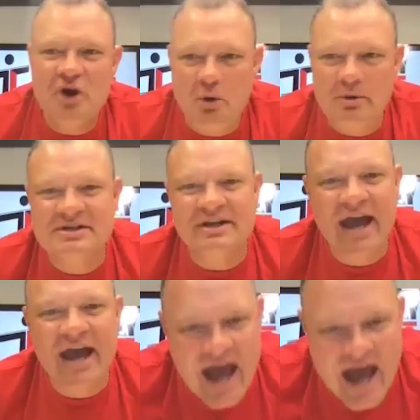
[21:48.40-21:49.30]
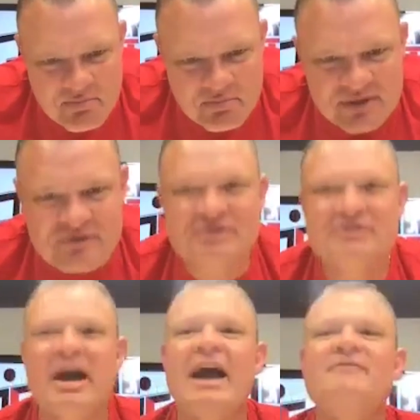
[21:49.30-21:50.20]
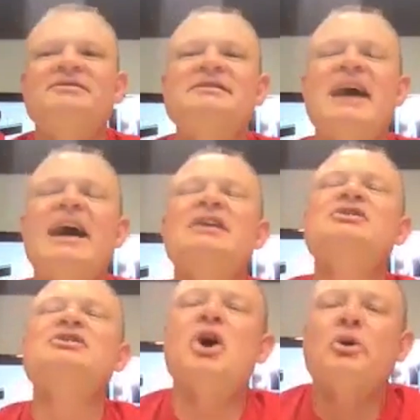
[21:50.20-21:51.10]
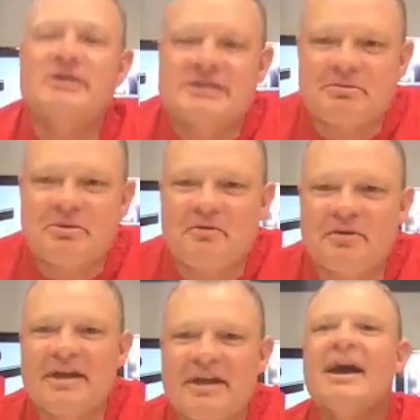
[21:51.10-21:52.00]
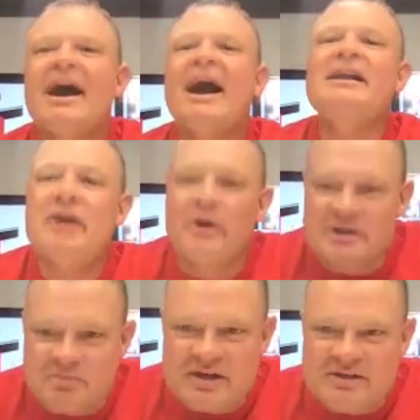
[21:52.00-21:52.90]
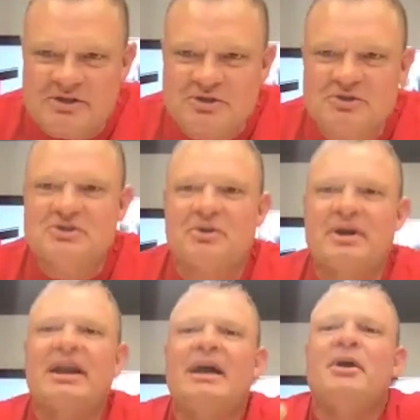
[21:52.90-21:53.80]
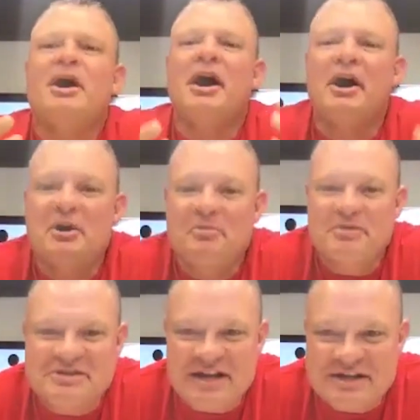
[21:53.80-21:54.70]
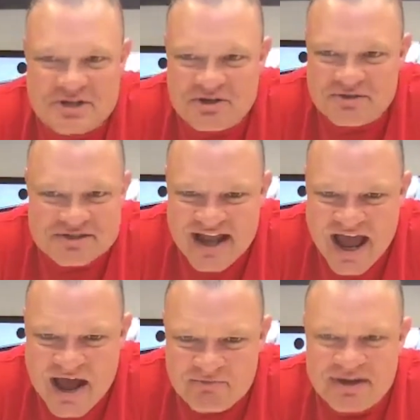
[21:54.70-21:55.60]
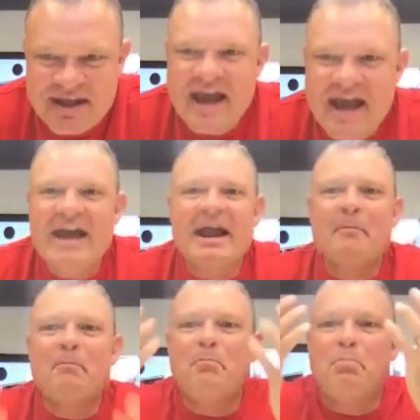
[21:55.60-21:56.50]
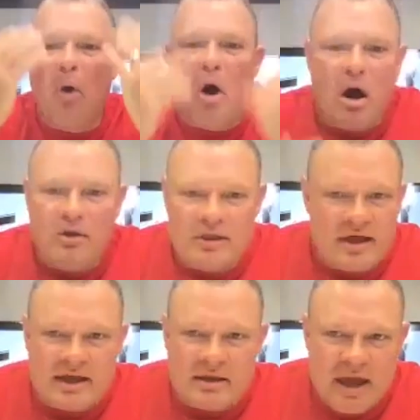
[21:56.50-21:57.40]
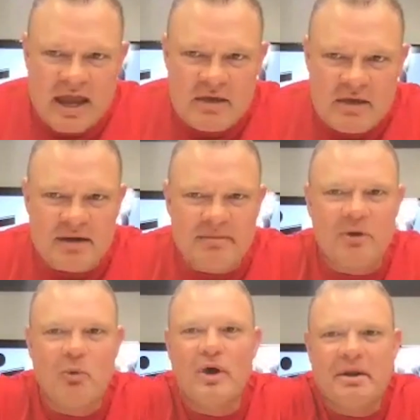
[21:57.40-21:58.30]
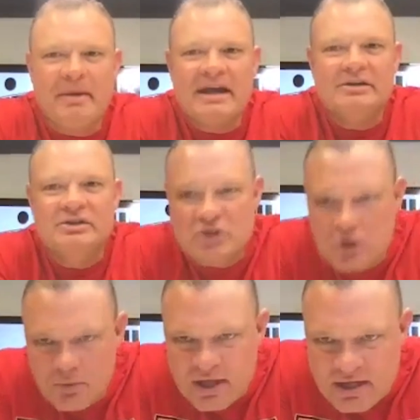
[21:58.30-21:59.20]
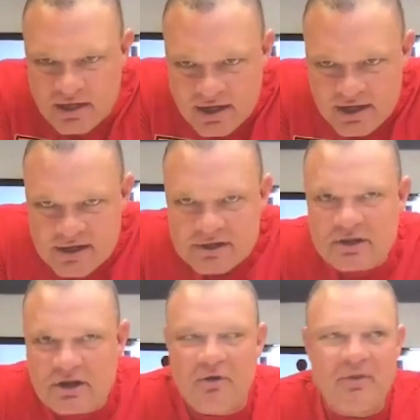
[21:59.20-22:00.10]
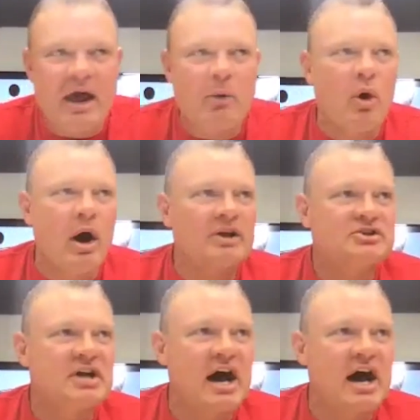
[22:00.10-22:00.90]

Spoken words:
what's going to happen. I know it's a movie. I know it's based on a true story, and I'm 100% sure that's going to happen. And I'm bawling like a baby. And I'm like, what am I doing? Then I watched